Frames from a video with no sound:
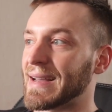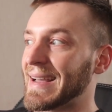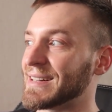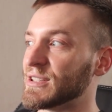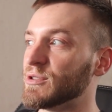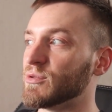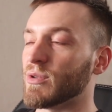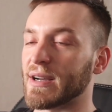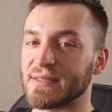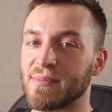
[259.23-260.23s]
and
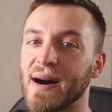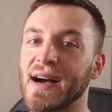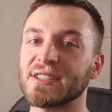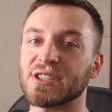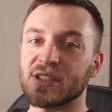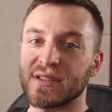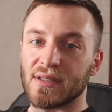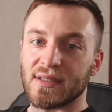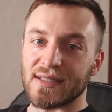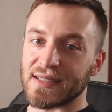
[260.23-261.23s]
do as much
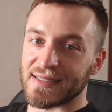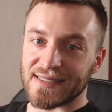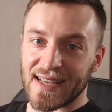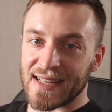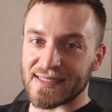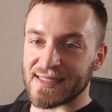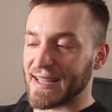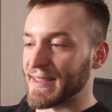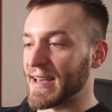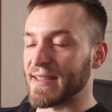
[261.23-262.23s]
sets
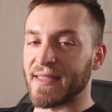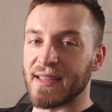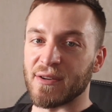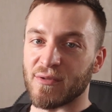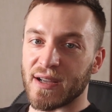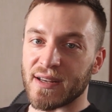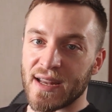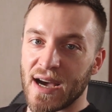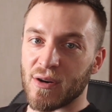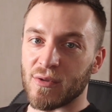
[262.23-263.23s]
as I think right
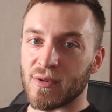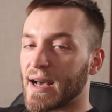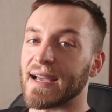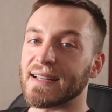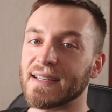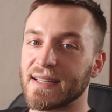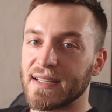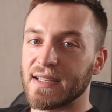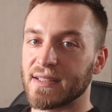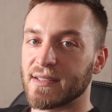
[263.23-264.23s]
now I
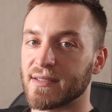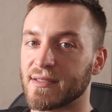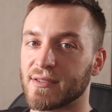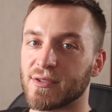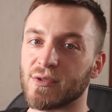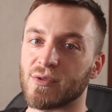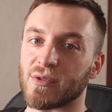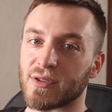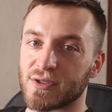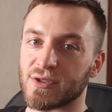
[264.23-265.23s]
need
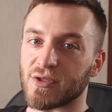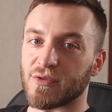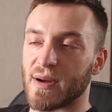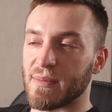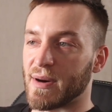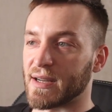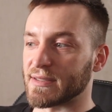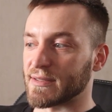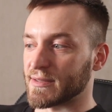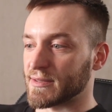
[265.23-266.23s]
to conserve my
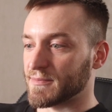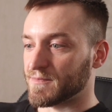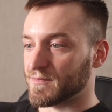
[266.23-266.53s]
muscles.